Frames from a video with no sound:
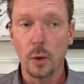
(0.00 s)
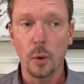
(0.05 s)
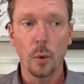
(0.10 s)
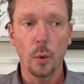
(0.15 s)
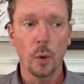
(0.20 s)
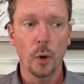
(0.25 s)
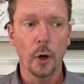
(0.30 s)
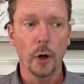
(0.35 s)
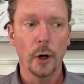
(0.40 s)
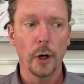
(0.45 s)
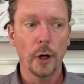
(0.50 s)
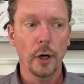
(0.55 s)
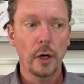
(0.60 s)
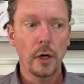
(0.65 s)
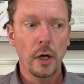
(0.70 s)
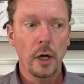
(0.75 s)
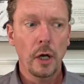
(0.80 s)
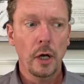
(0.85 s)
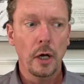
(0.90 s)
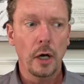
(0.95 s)
or
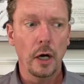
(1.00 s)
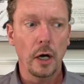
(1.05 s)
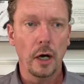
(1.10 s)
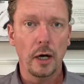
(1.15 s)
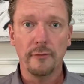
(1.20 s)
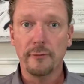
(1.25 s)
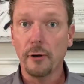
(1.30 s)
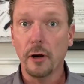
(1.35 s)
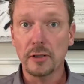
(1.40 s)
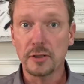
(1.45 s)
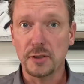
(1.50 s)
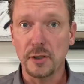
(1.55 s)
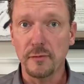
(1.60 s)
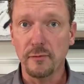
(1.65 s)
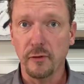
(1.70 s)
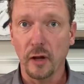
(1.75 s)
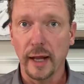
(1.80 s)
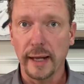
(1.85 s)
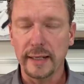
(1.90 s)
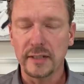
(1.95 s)
Frosted
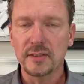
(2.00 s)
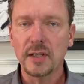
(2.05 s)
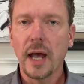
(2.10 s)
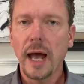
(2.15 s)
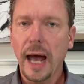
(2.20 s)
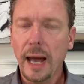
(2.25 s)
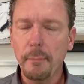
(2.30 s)
Flakes,